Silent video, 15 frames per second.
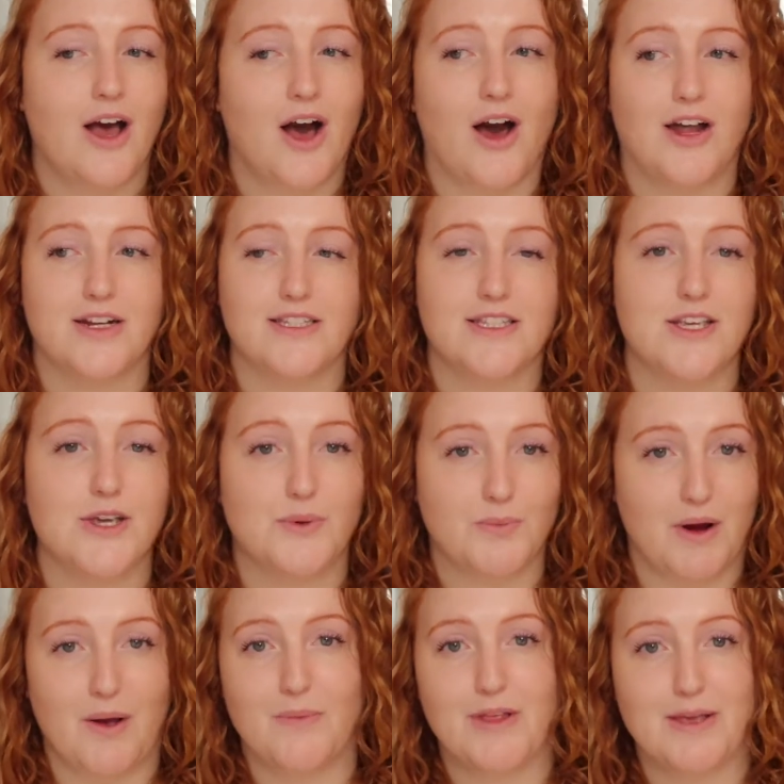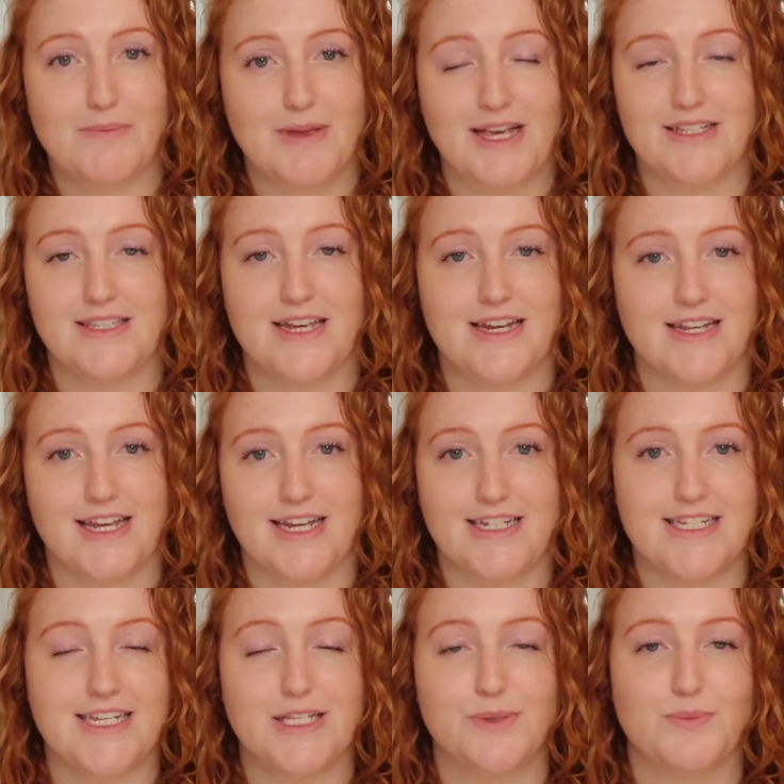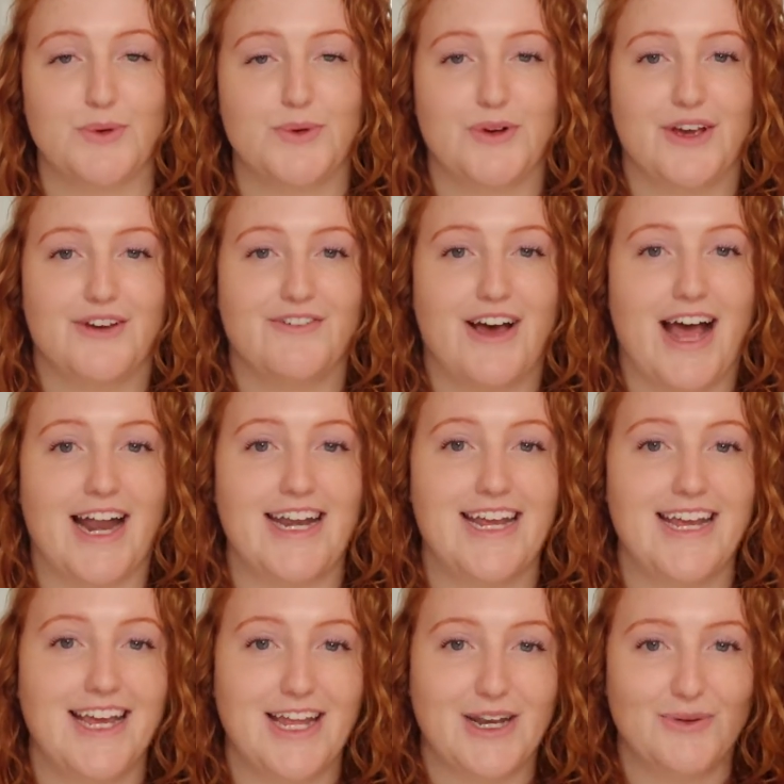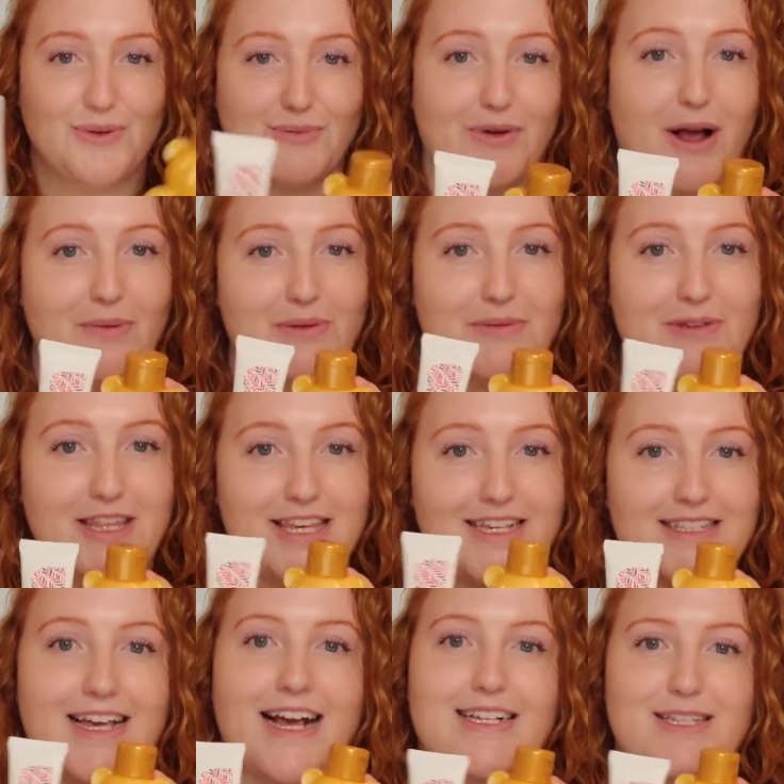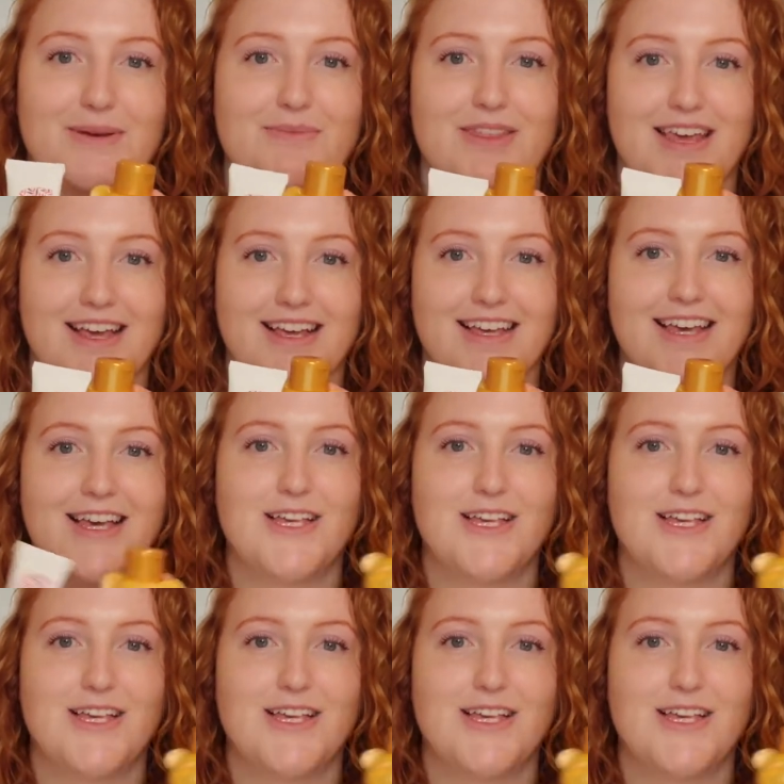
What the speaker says: Honestly, you could probably mix in like a teaspoon of honey and it would probably be the exact same thing.